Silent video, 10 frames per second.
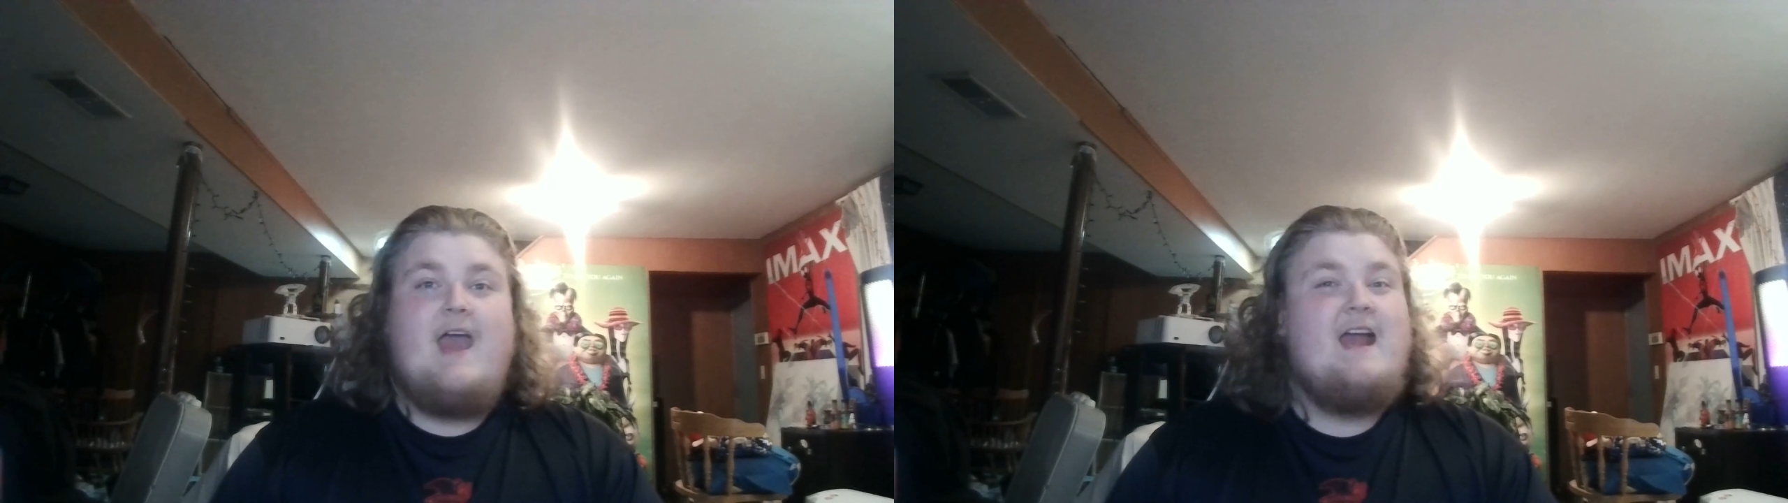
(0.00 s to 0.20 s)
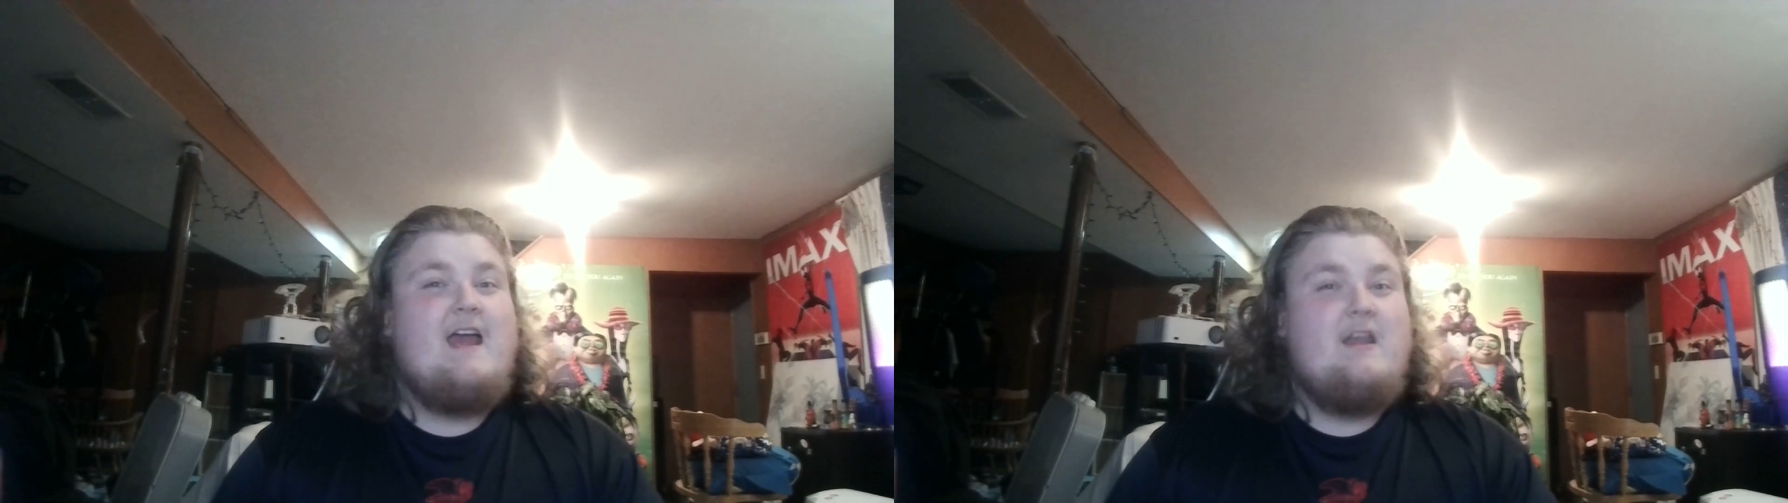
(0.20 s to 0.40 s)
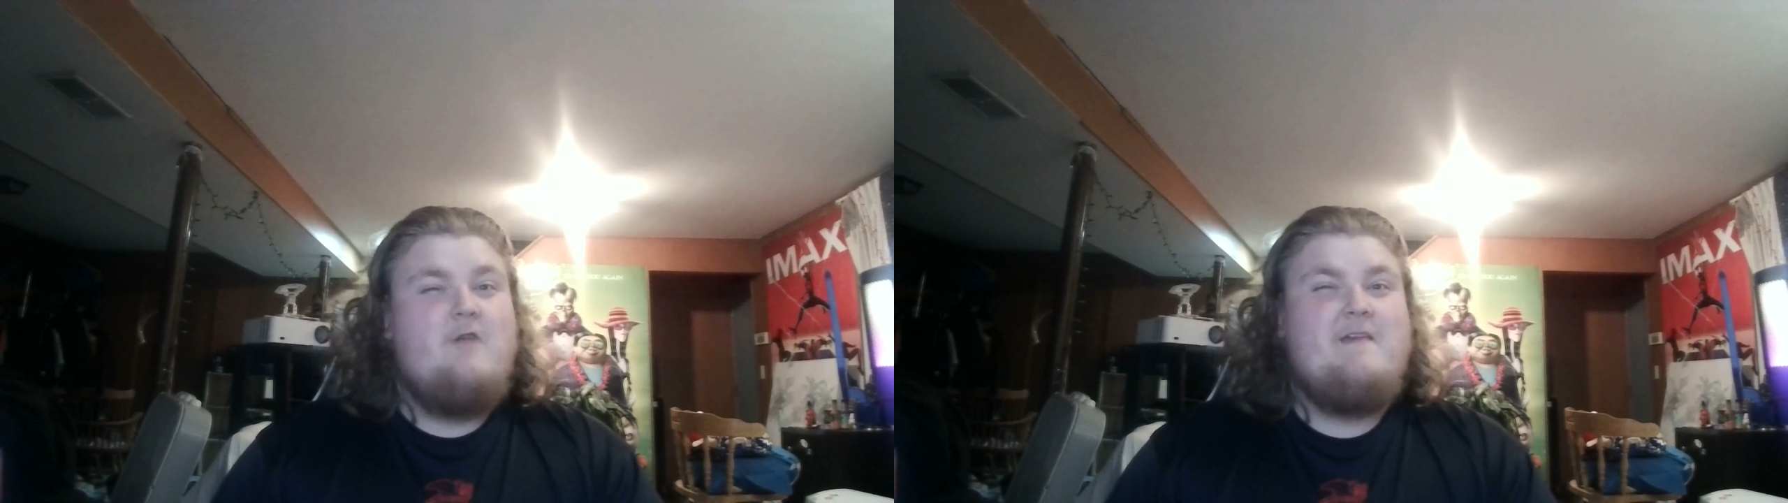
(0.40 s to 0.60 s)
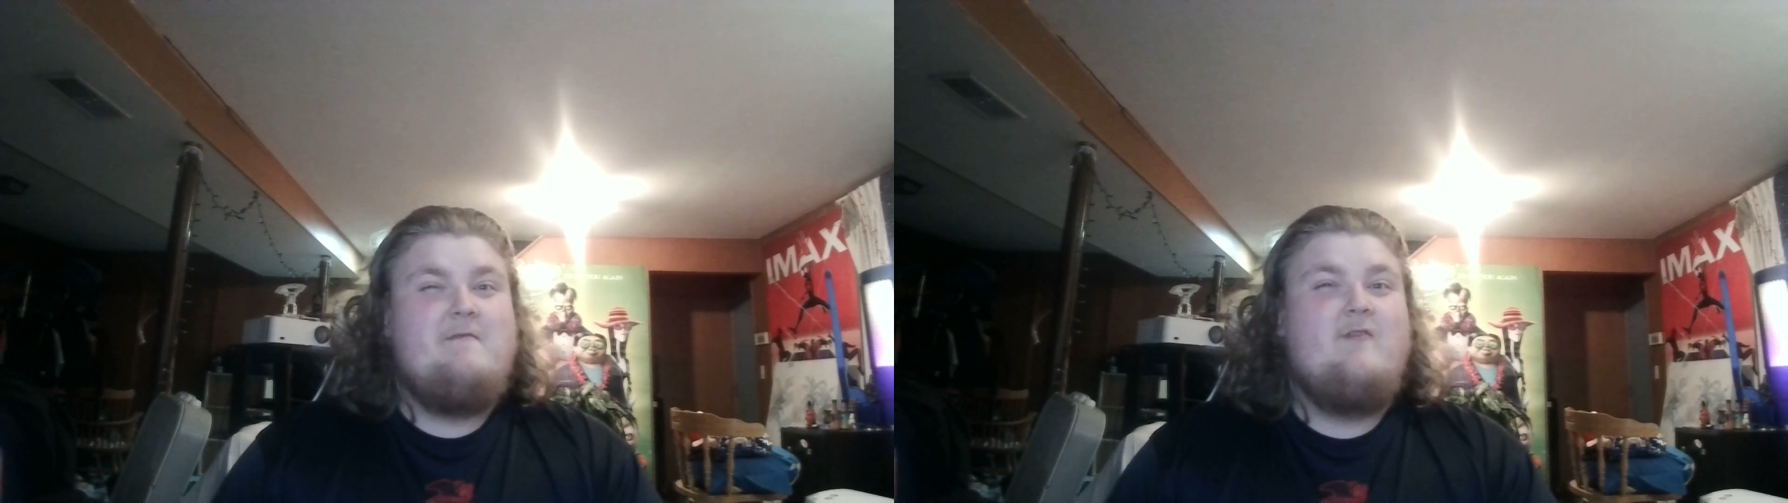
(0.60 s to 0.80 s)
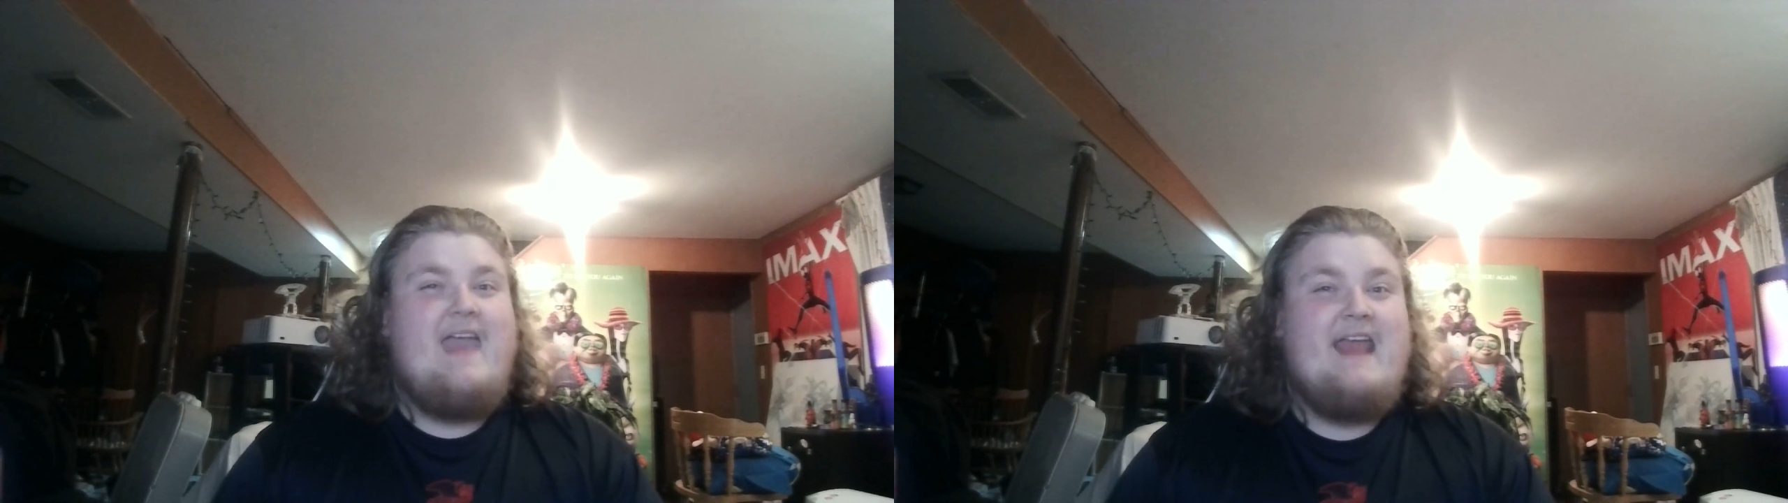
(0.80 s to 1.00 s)
And I know
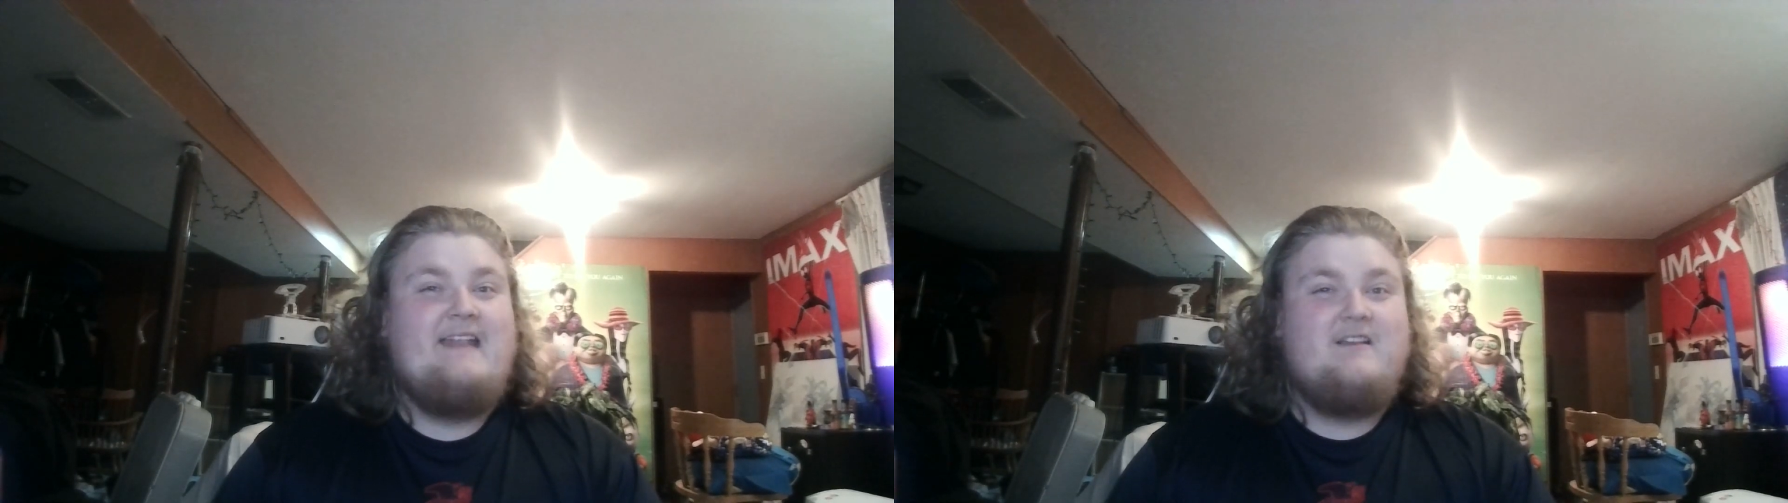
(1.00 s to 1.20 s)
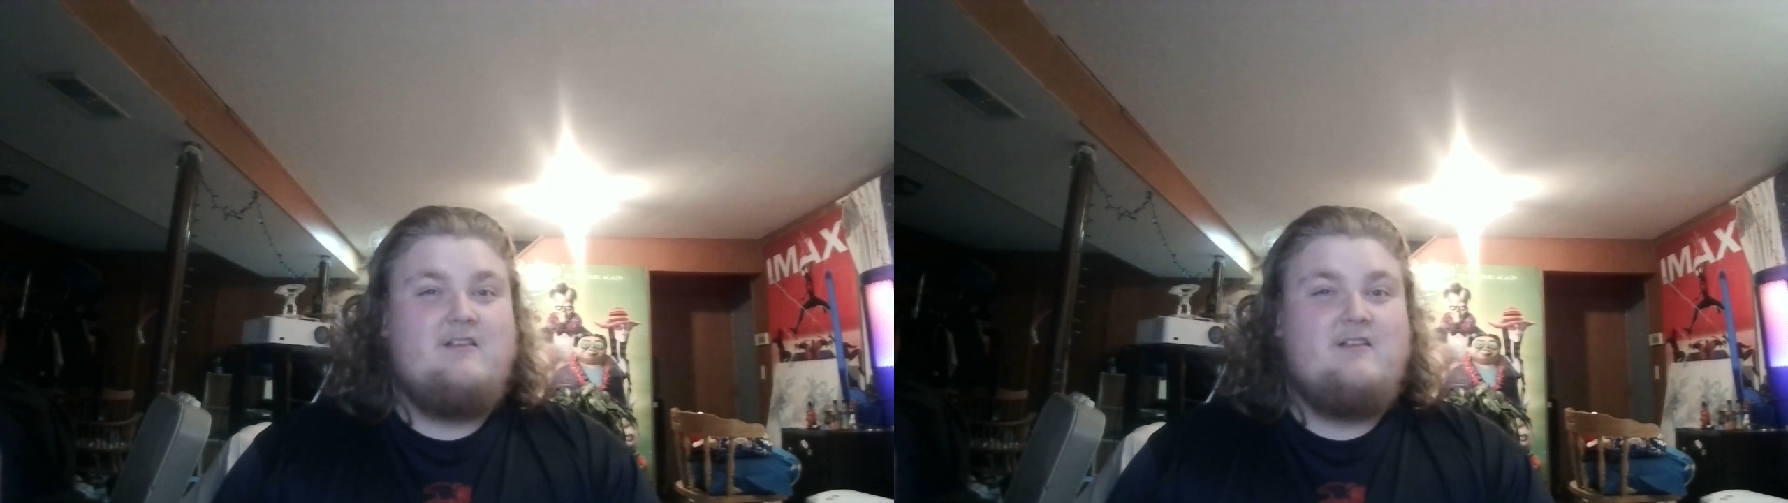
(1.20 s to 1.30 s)
you will hate